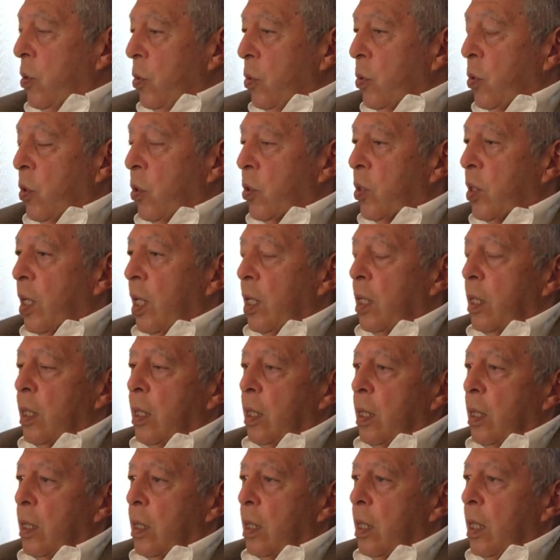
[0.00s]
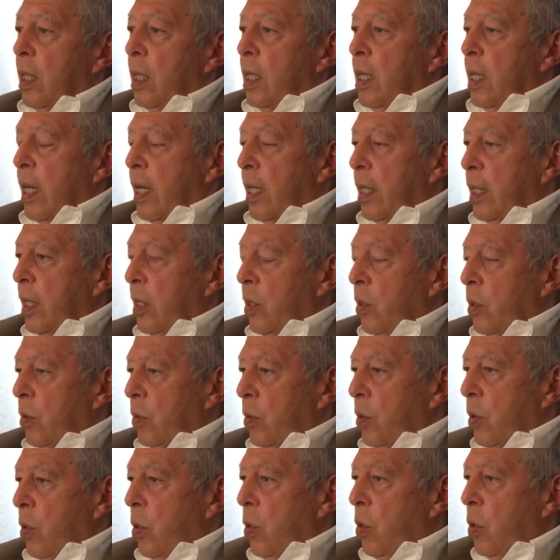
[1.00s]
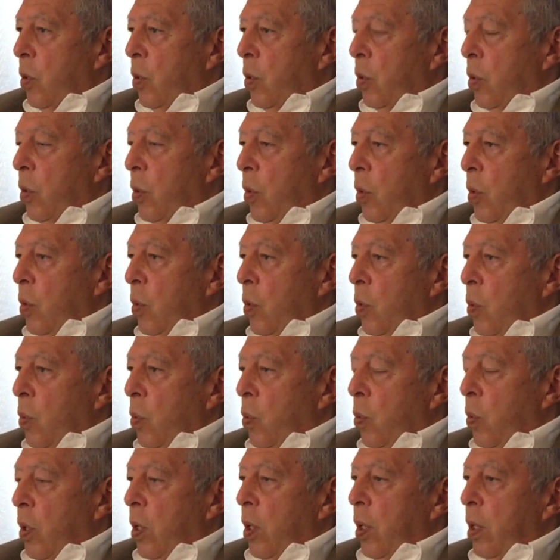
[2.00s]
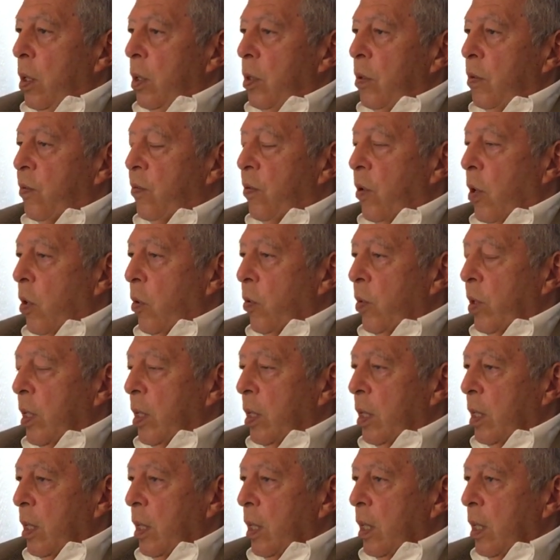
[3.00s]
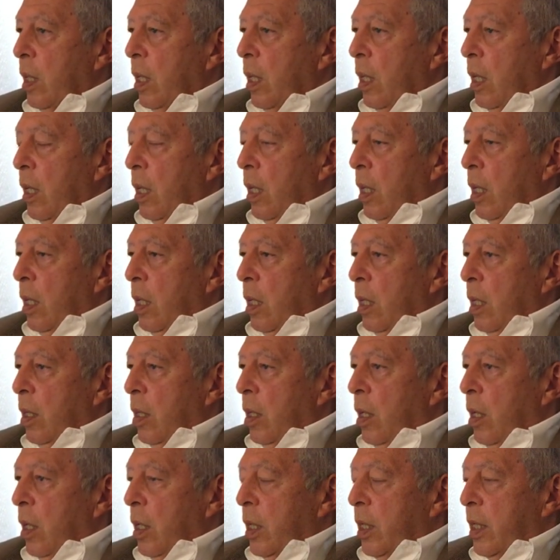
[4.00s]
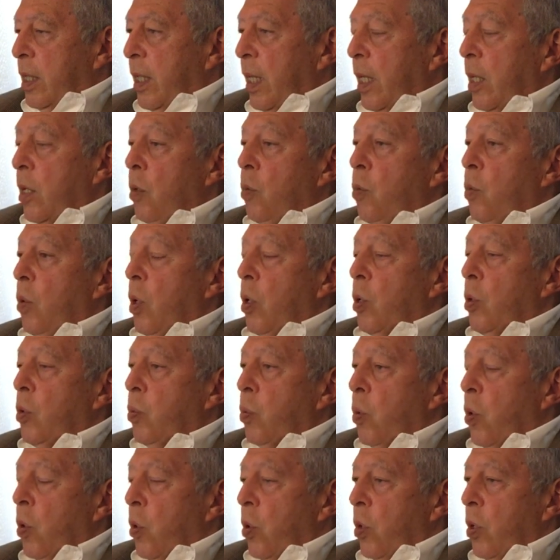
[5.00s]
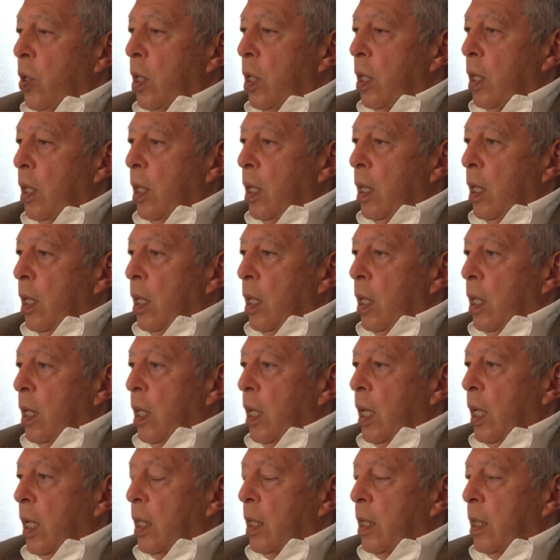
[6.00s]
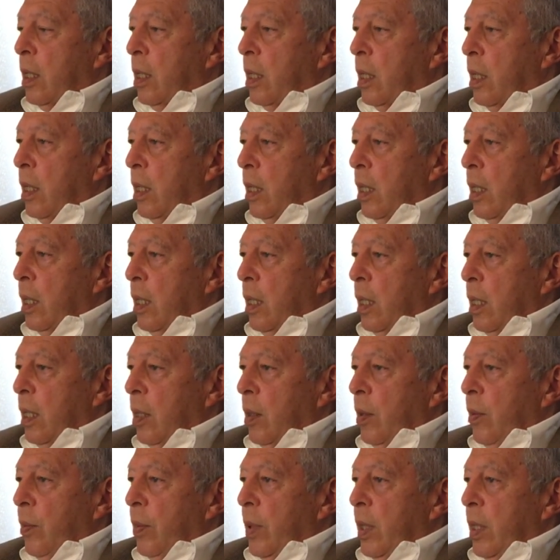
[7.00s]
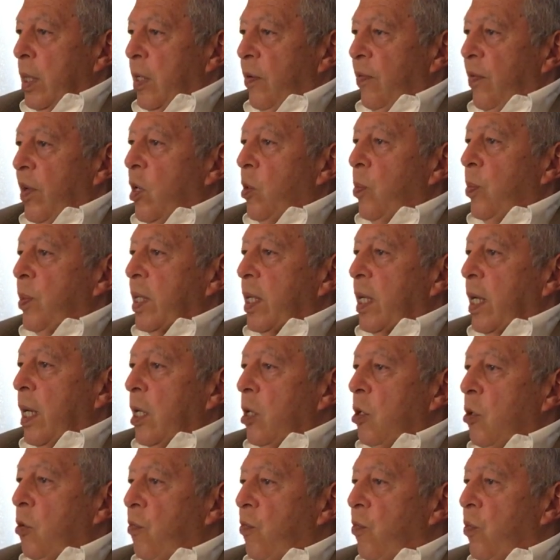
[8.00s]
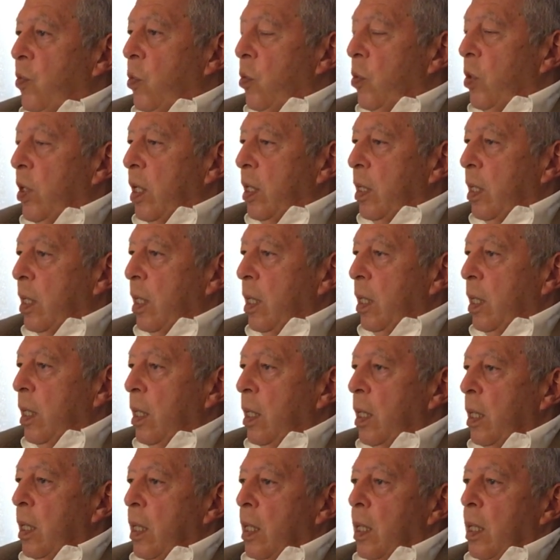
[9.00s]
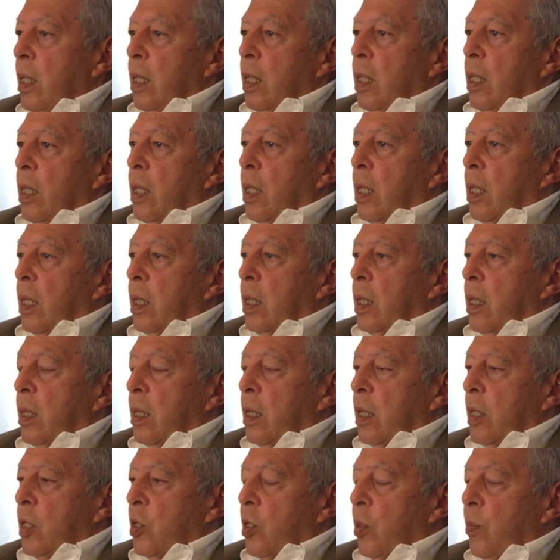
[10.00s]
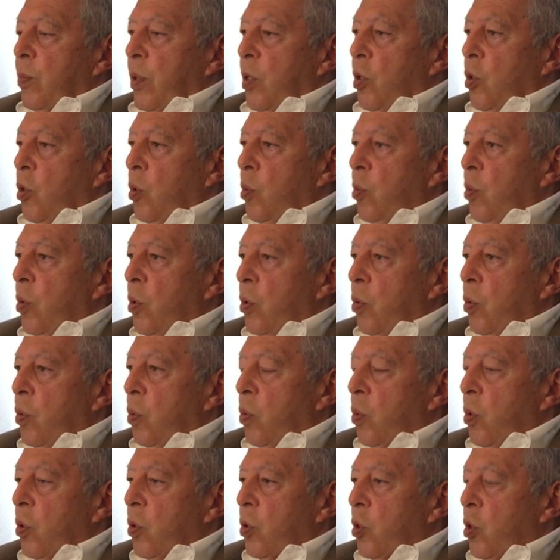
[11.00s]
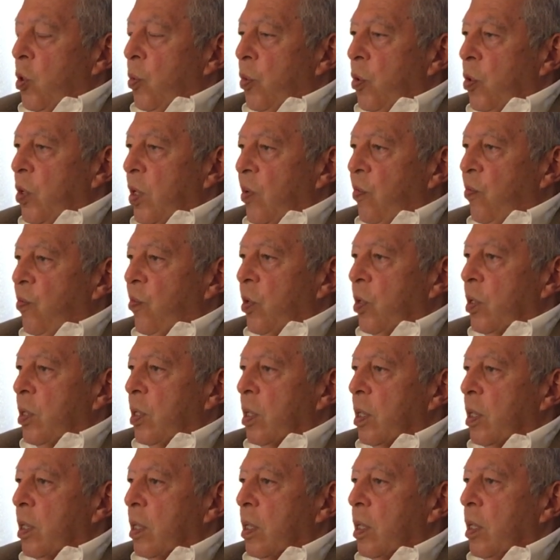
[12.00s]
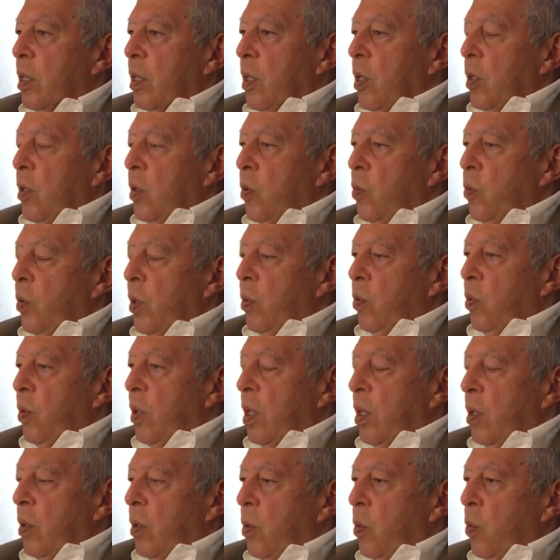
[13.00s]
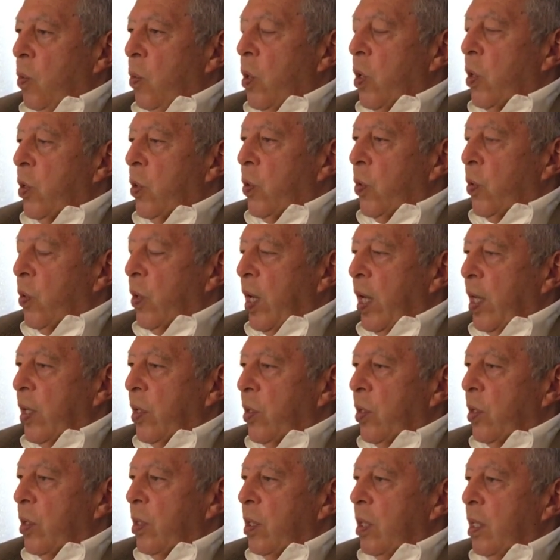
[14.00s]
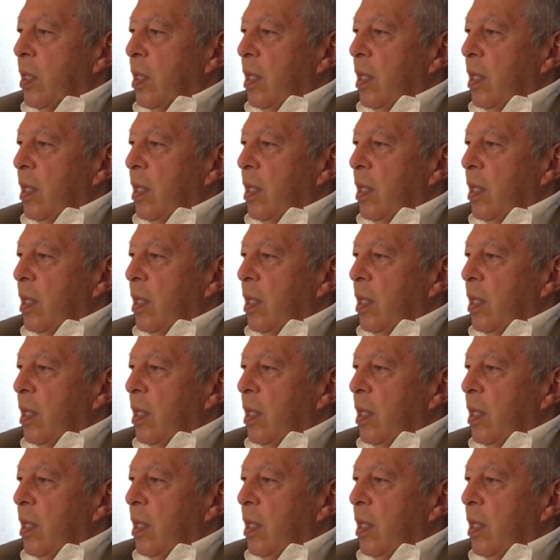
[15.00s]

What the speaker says: two societies. I think the whole world, following the Second World War, had developed a kind of unity, and there should be no more wars, no more differences. We will work together